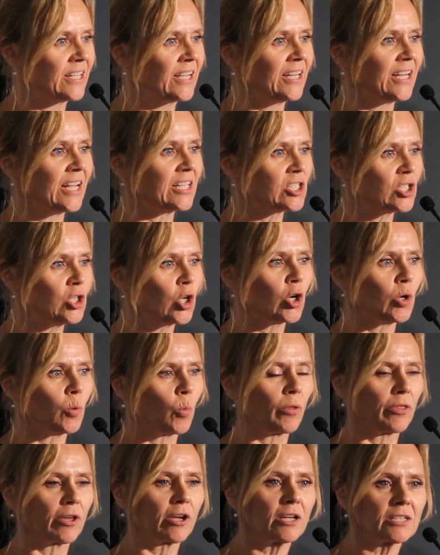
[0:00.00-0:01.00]
Let's look at
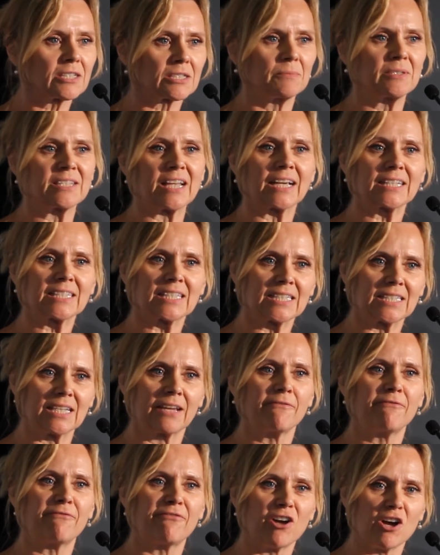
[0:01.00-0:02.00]
what the customer's
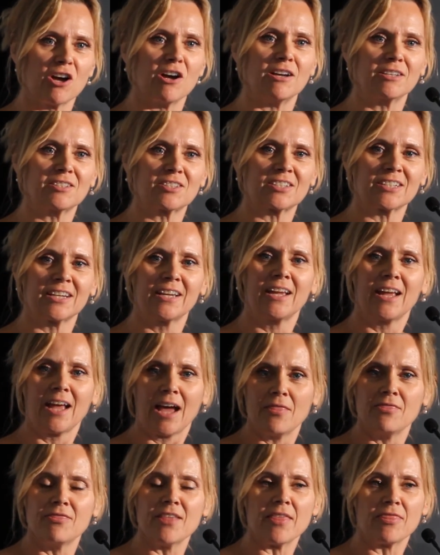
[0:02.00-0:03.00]
accessing first
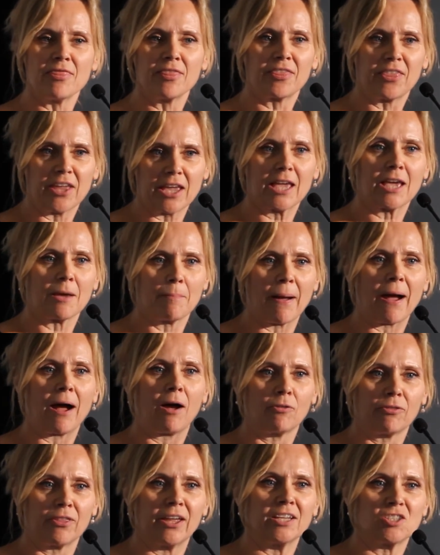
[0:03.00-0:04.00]
and then think
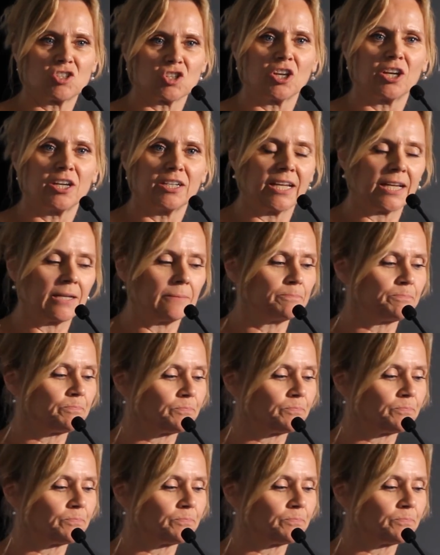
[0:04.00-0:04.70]
about their journey.